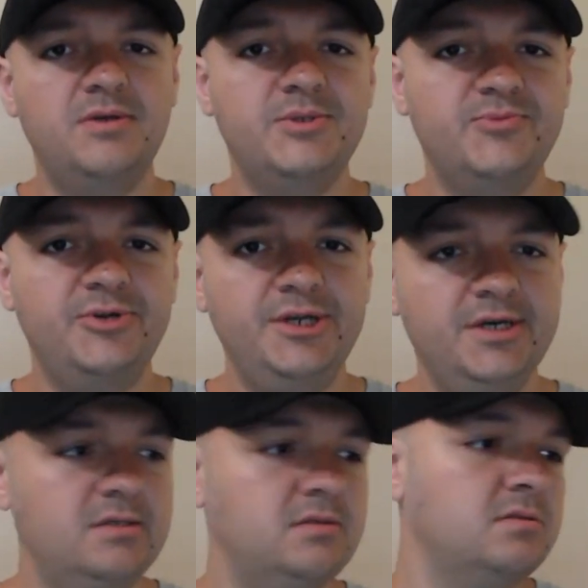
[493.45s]
It's pretty
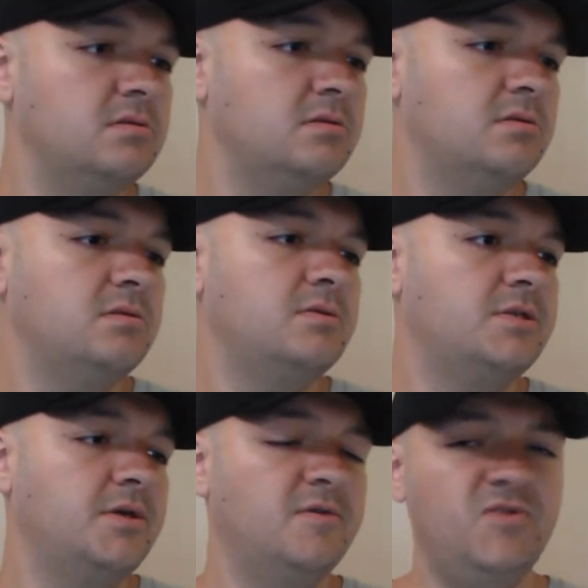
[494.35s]
good.
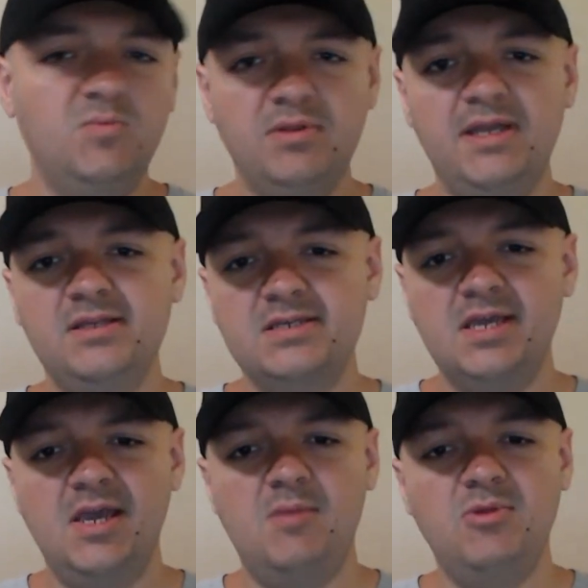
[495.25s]
So if you played this
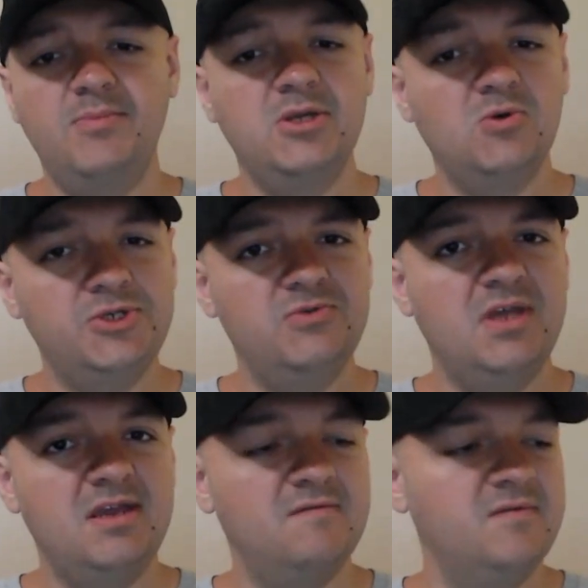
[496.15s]
game, let me know what you
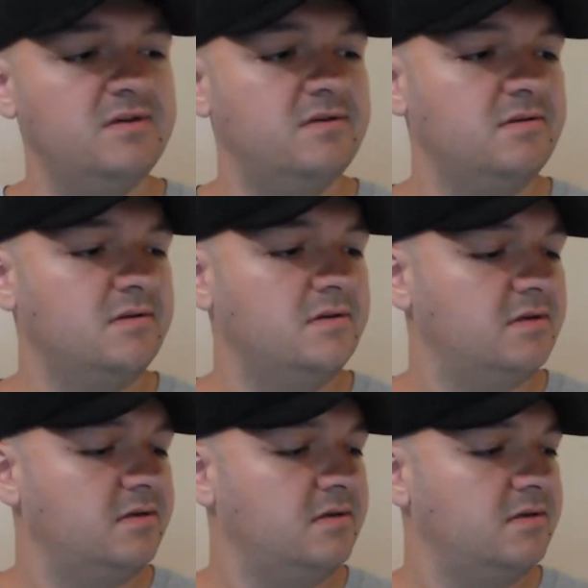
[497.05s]
think of it
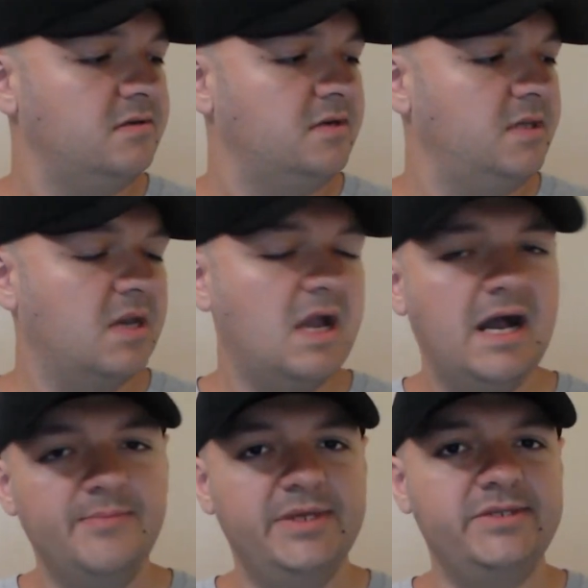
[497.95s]
in the
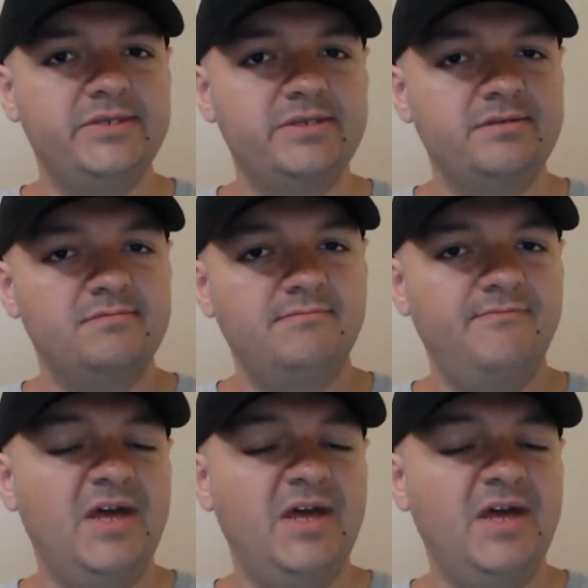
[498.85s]
comments.